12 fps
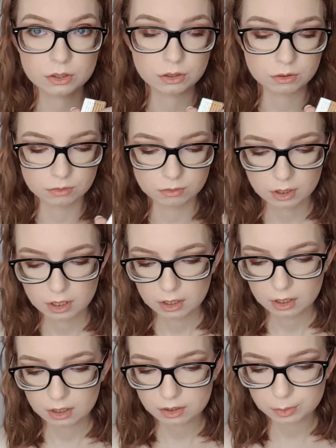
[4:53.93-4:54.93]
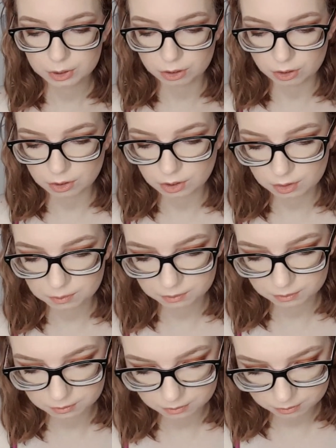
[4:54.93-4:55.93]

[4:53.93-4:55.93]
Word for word: so it's pretty awesome.